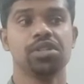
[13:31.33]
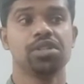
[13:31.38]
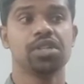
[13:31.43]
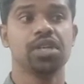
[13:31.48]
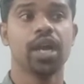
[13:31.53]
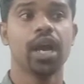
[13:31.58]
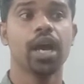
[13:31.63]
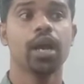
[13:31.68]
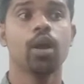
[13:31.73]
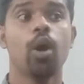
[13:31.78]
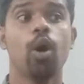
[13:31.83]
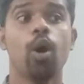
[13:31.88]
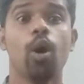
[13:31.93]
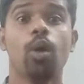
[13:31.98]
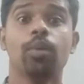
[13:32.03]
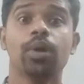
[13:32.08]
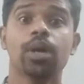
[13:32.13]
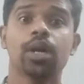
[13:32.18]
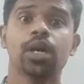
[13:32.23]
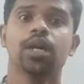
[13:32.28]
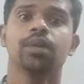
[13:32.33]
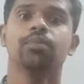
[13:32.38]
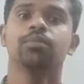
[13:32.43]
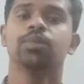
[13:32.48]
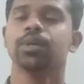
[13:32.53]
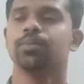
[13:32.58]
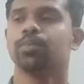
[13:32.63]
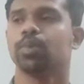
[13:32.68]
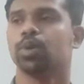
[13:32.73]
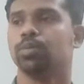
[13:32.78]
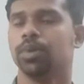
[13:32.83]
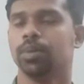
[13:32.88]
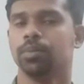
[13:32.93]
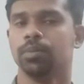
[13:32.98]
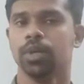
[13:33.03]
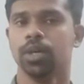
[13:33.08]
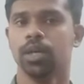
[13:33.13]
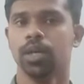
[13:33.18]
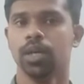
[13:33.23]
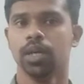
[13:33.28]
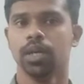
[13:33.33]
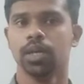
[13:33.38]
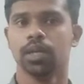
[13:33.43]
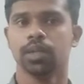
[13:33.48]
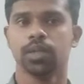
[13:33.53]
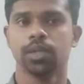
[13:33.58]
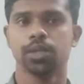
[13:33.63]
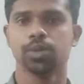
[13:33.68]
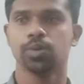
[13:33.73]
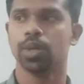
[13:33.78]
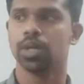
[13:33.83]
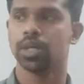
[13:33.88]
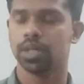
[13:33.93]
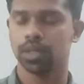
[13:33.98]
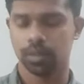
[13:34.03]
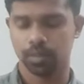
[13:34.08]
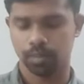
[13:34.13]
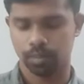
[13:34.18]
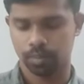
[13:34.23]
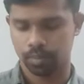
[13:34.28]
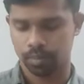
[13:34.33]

It can overcome the problem. That is what